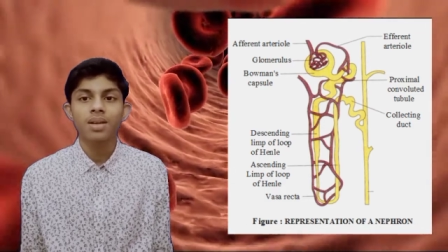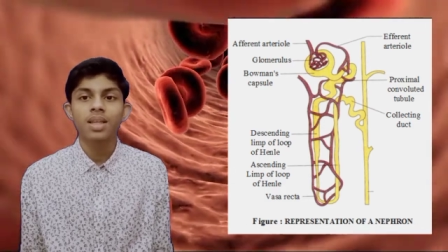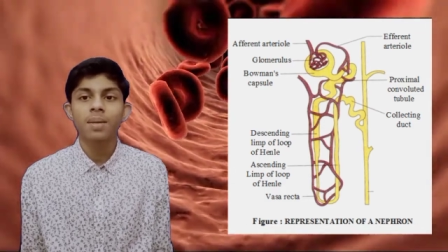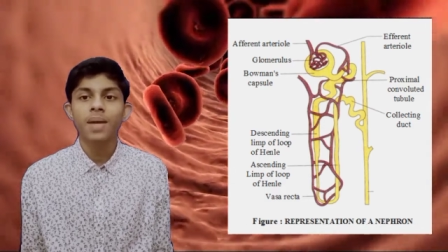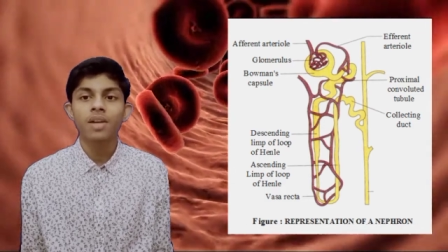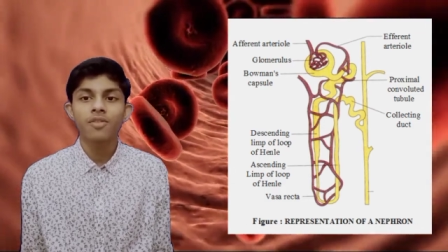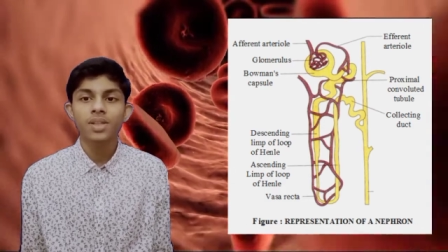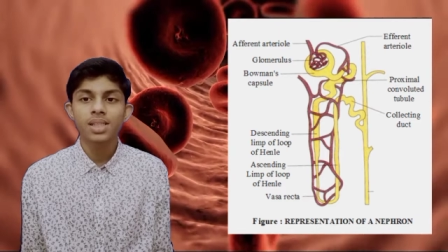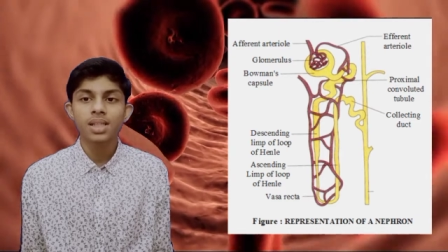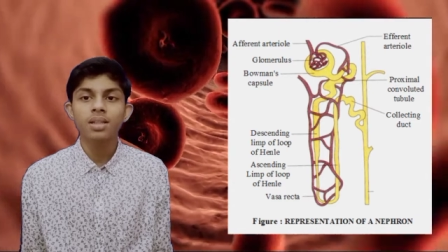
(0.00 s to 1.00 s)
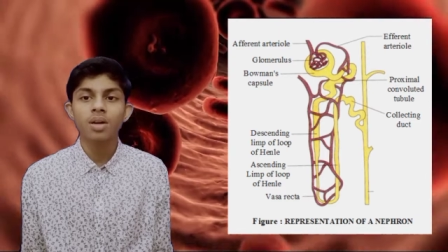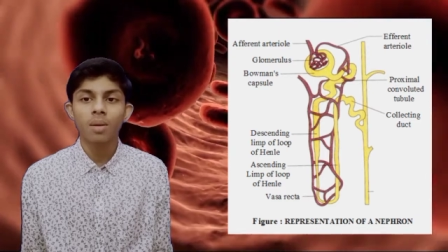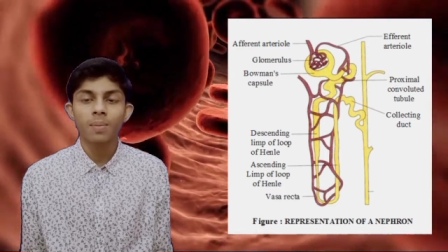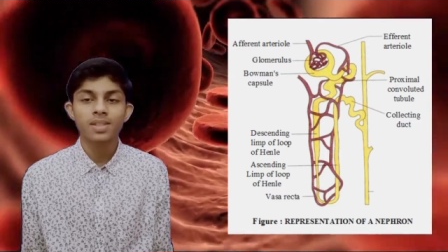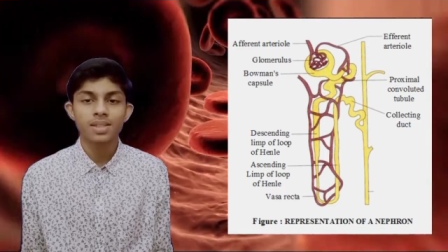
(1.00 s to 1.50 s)
The Malpighian
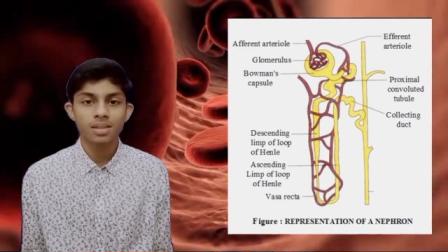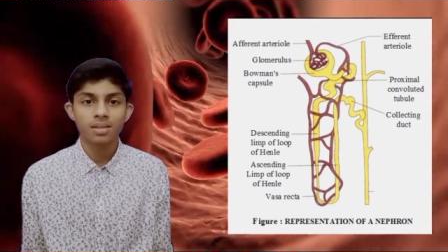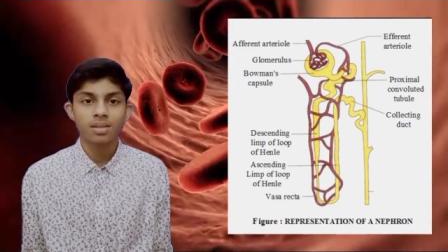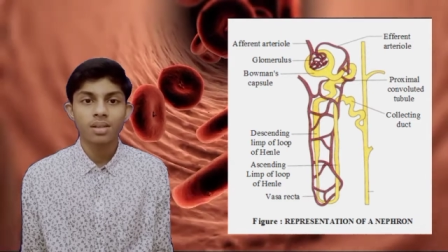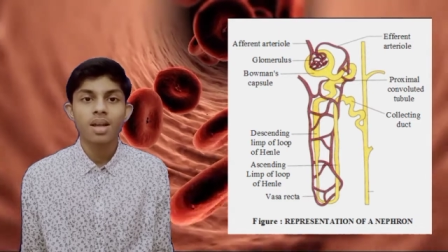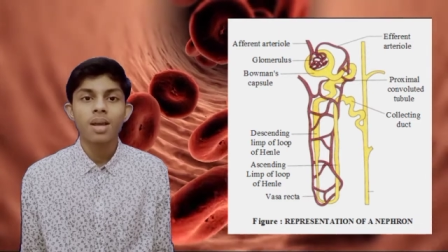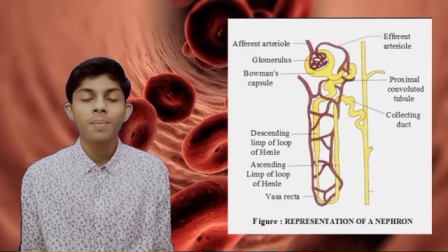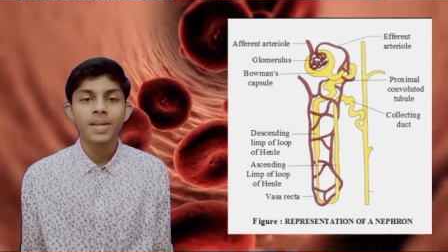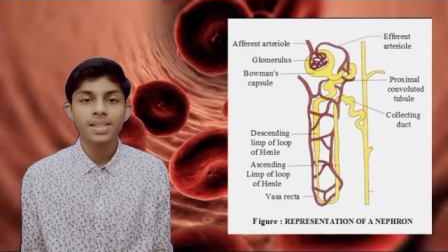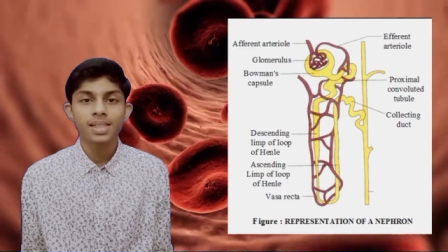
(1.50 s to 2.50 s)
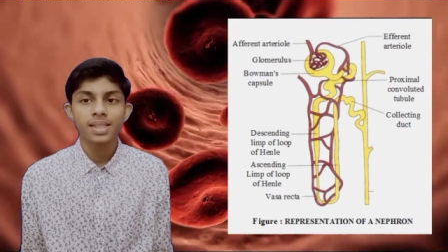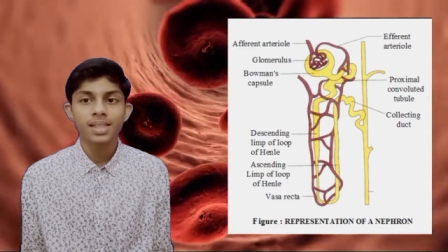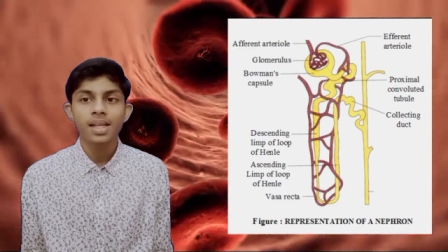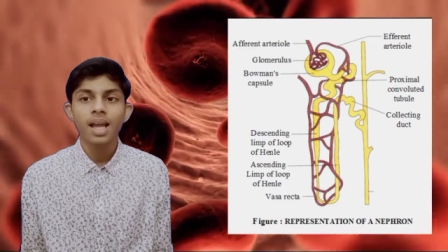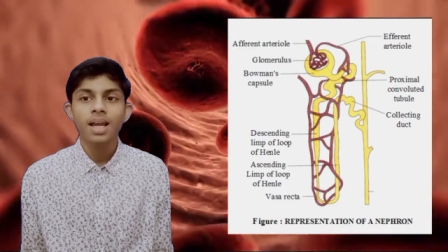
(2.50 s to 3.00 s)
corpuscle,
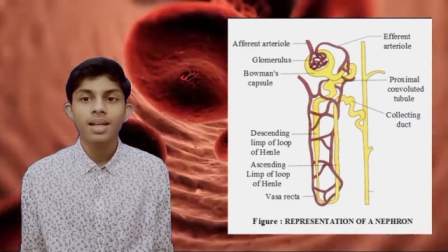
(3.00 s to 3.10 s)
PCT,